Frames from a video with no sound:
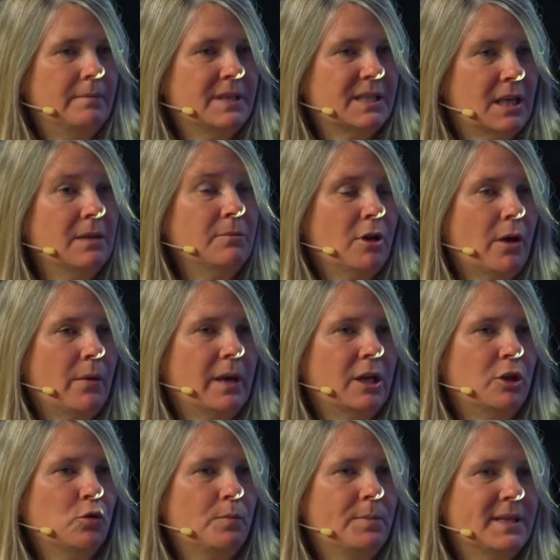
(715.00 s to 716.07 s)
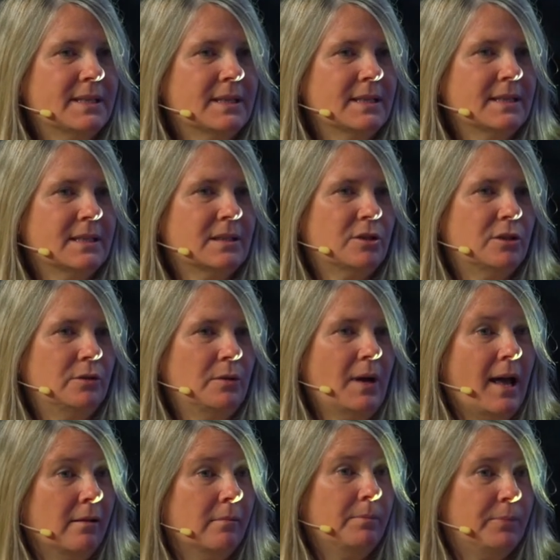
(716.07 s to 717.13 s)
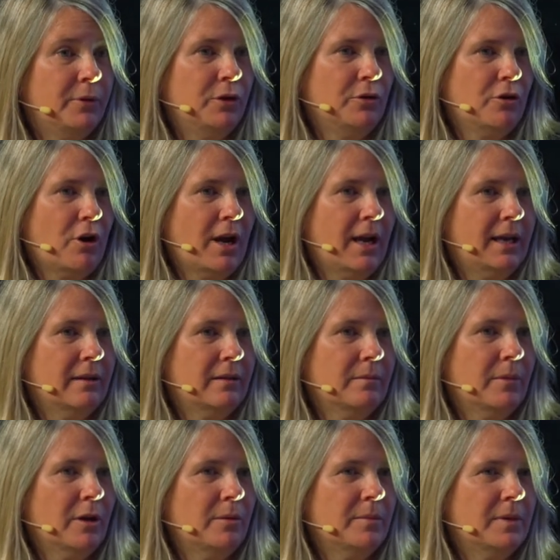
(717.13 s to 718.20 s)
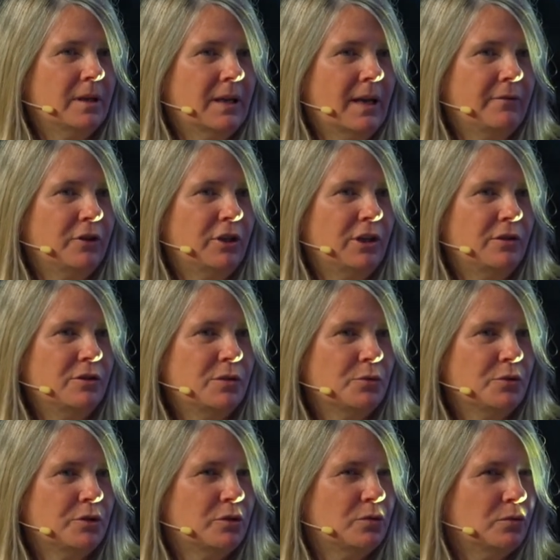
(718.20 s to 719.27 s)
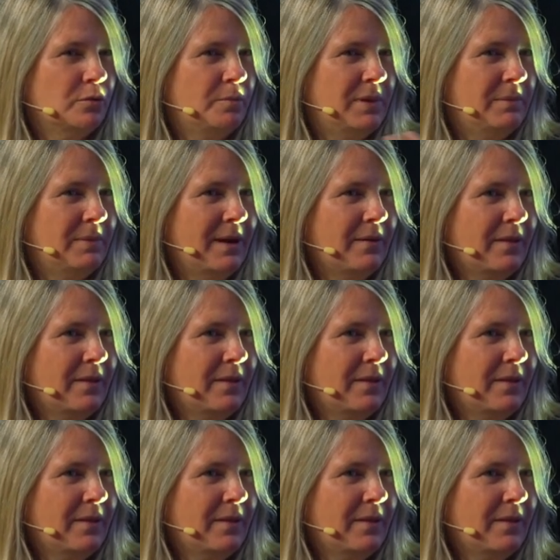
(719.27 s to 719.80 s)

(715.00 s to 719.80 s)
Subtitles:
scheme going in your business to help Ukraine at the moment, haven't you? Do you want to talk a bit about